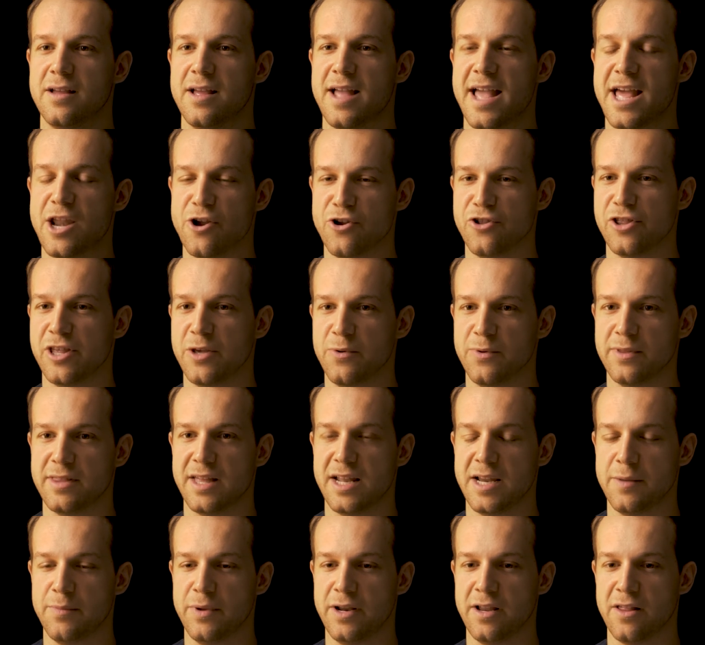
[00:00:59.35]
energy with
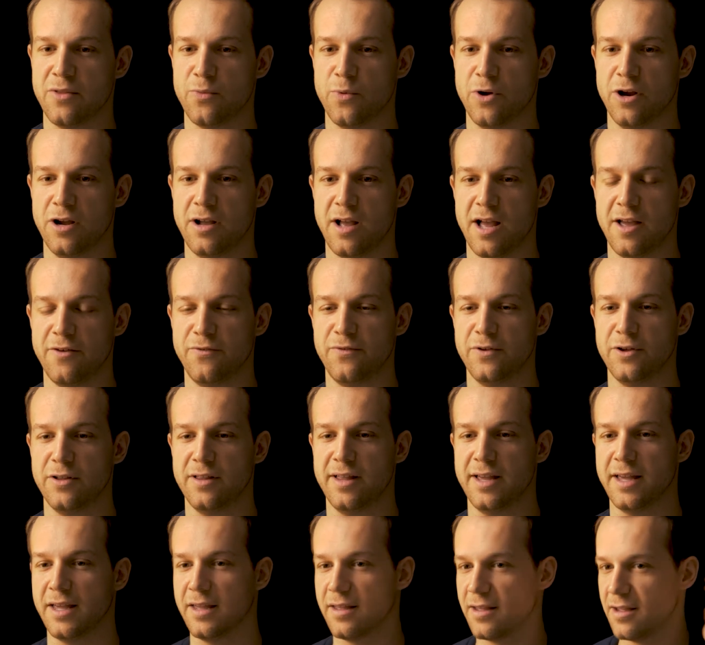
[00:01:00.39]
anybody's work. I feel
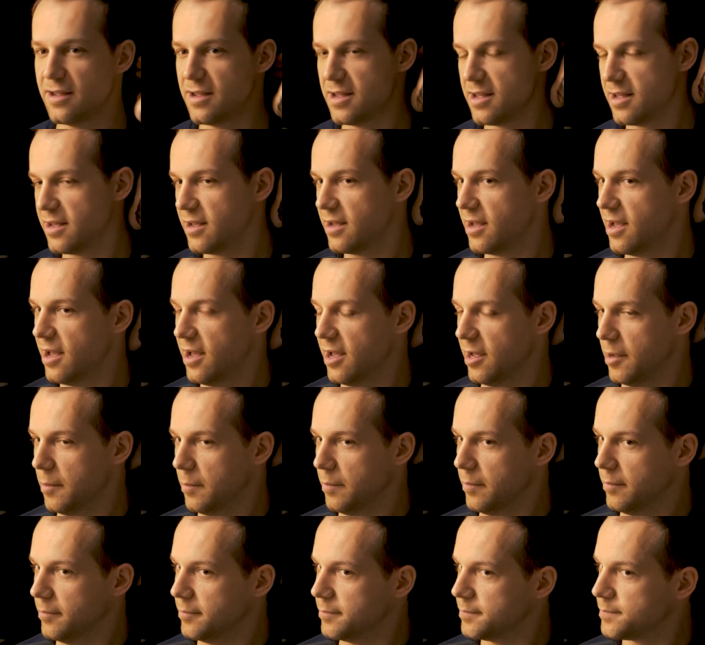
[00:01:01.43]
like,
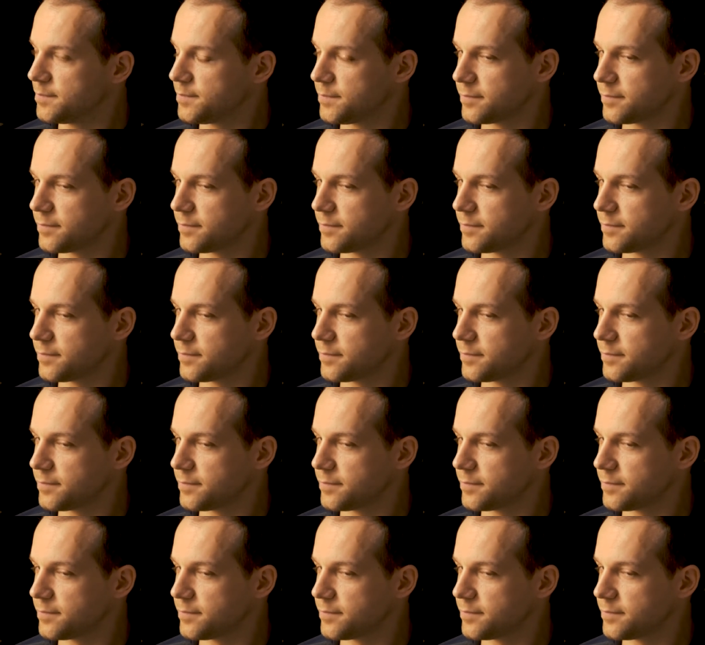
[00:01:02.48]
and